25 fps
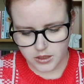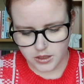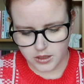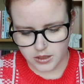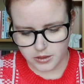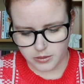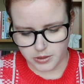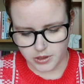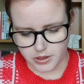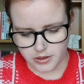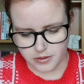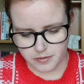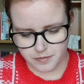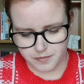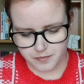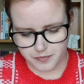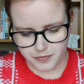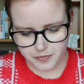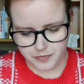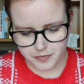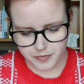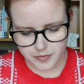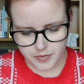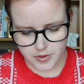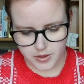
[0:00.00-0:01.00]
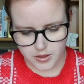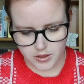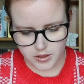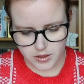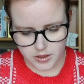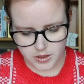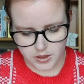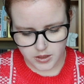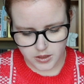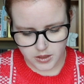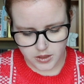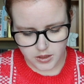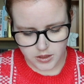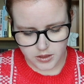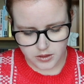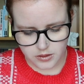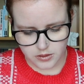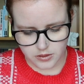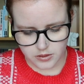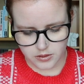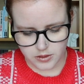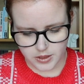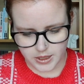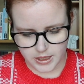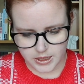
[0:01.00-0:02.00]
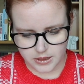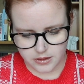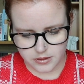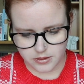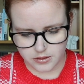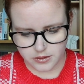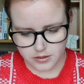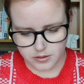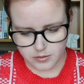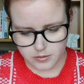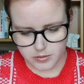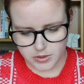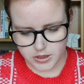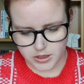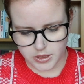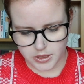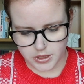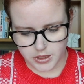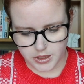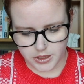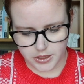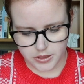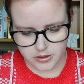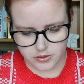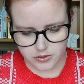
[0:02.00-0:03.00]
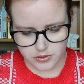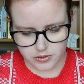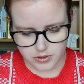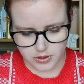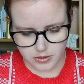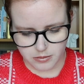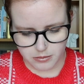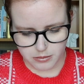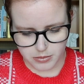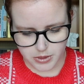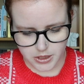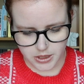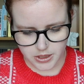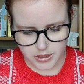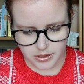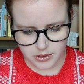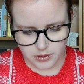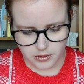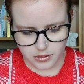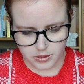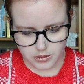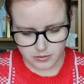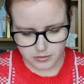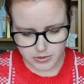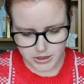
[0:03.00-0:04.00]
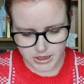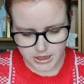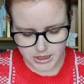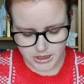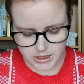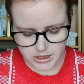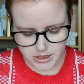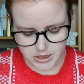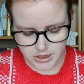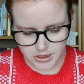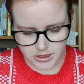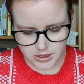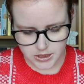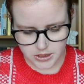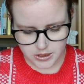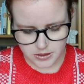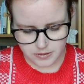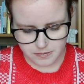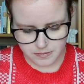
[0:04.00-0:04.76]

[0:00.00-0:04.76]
There we go. So that's my Instagram bio updated.